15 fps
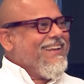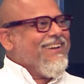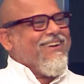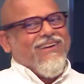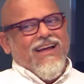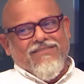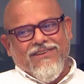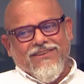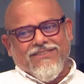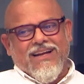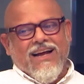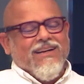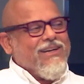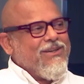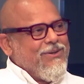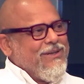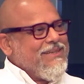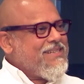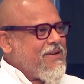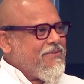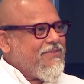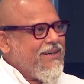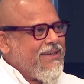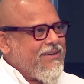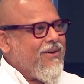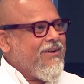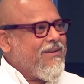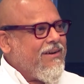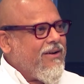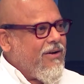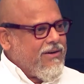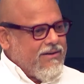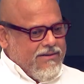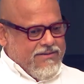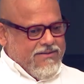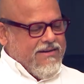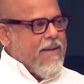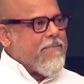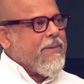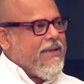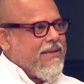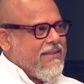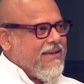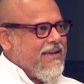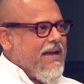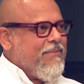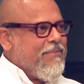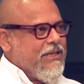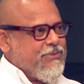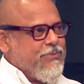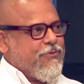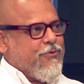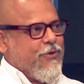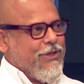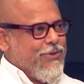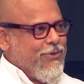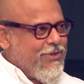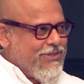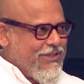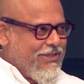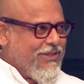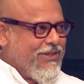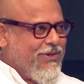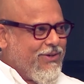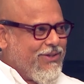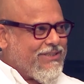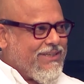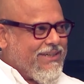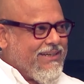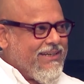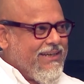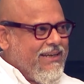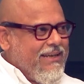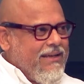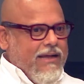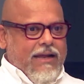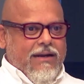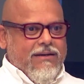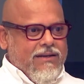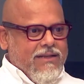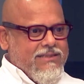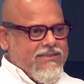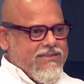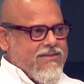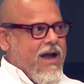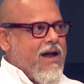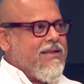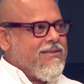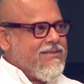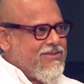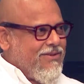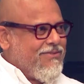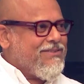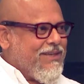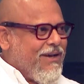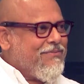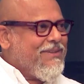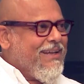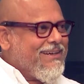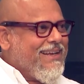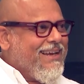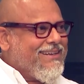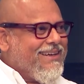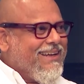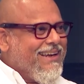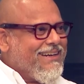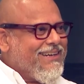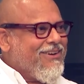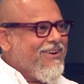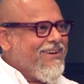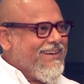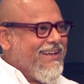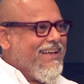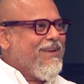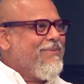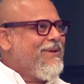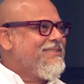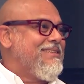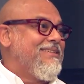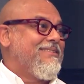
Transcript: you know. And we started doing some work on on trapping the garbage before it goes into the ocean. Yeah. And it's tons of stuff that get collected on a daily basis.